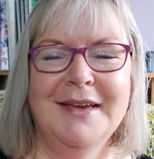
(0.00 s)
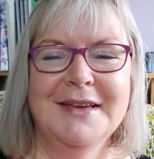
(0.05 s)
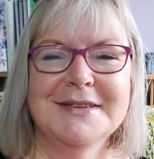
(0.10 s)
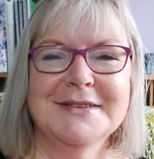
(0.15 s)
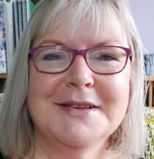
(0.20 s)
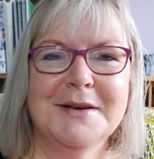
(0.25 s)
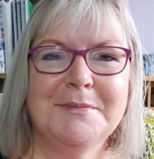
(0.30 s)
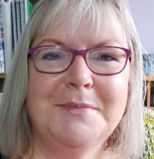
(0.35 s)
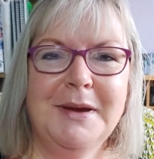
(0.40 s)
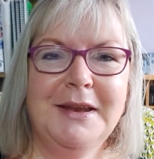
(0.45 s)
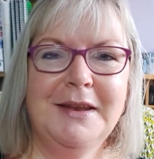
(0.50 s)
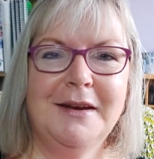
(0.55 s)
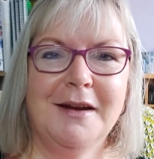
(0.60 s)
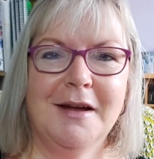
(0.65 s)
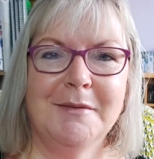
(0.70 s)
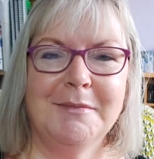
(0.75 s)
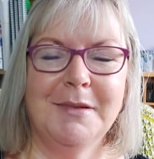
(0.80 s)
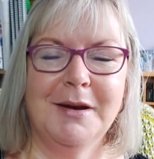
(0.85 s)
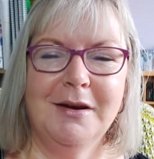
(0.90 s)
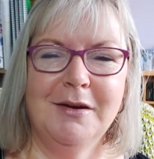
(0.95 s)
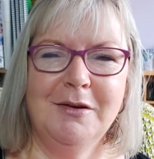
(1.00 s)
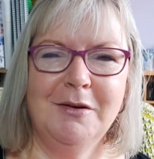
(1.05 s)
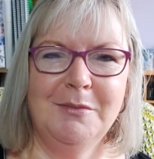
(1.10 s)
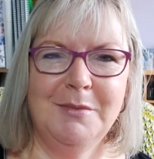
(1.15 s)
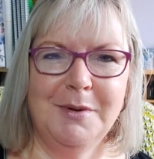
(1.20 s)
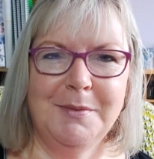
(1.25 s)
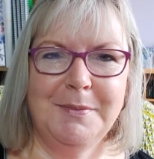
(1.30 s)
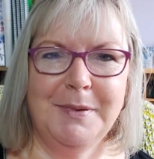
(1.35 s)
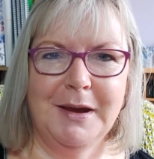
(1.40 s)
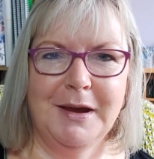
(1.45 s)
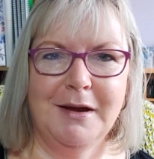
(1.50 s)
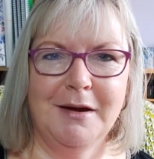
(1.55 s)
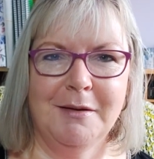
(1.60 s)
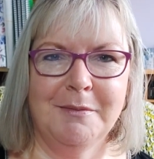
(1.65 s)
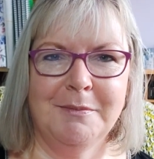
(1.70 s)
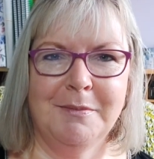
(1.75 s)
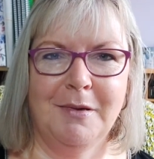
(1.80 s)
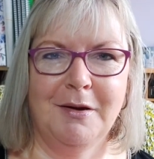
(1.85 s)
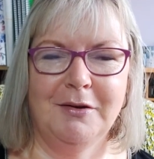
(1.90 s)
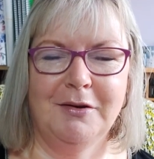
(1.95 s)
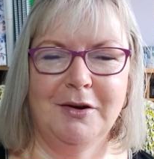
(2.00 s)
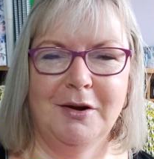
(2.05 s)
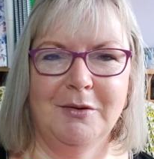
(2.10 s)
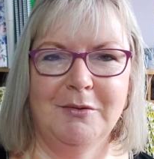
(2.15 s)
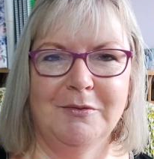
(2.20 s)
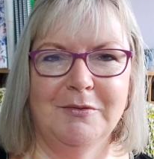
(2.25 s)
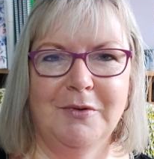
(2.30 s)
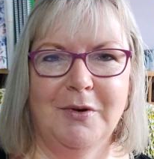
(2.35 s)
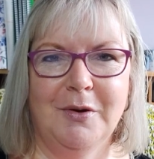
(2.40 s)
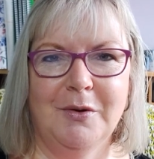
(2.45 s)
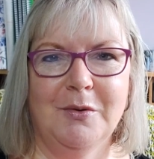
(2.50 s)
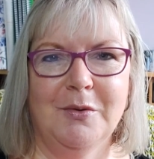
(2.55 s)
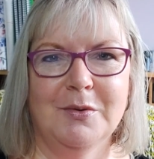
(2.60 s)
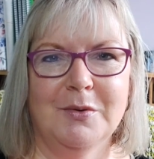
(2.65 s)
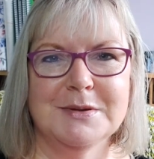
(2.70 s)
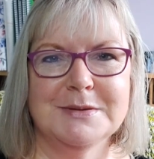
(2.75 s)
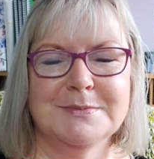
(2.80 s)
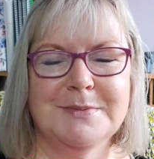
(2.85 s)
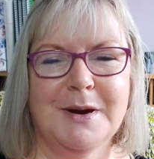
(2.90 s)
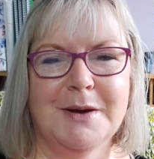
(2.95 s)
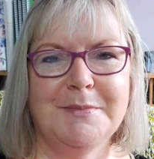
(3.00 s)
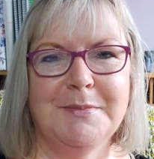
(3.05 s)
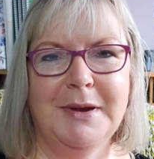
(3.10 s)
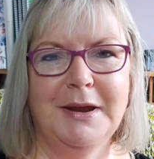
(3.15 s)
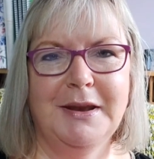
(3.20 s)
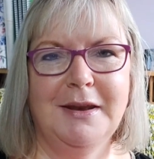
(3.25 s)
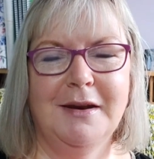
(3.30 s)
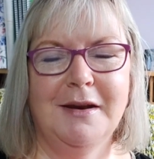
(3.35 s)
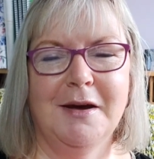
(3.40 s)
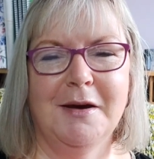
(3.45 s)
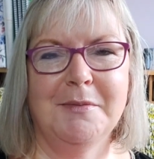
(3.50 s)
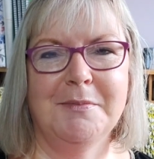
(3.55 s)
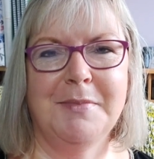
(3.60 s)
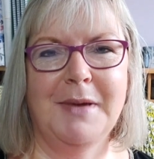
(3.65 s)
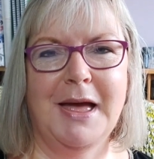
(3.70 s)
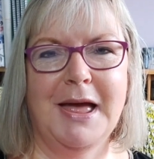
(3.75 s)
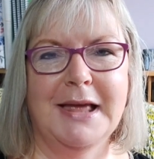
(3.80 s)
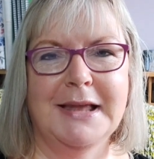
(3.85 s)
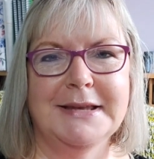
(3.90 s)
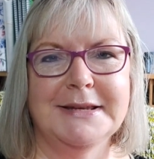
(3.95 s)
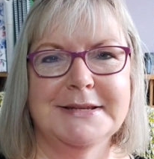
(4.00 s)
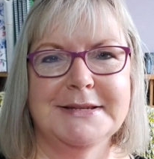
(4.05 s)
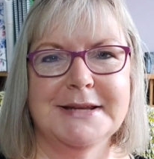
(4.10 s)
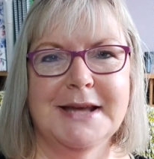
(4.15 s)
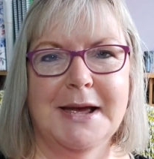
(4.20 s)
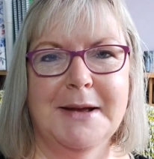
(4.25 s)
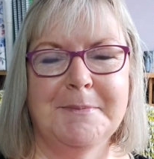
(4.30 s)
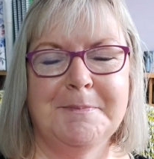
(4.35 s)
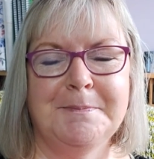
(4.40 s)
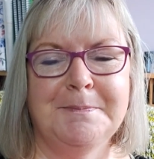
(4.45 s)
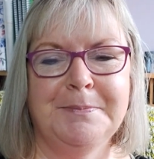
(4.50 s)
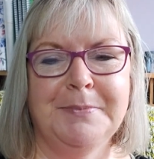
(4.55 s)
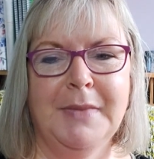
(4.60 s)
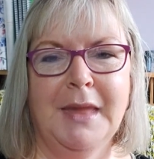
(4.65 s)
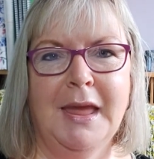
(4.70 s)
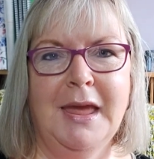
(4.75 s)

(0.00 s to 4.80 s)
so I picked it up I don't normally pick up unknown phone calls but I picked it up and um,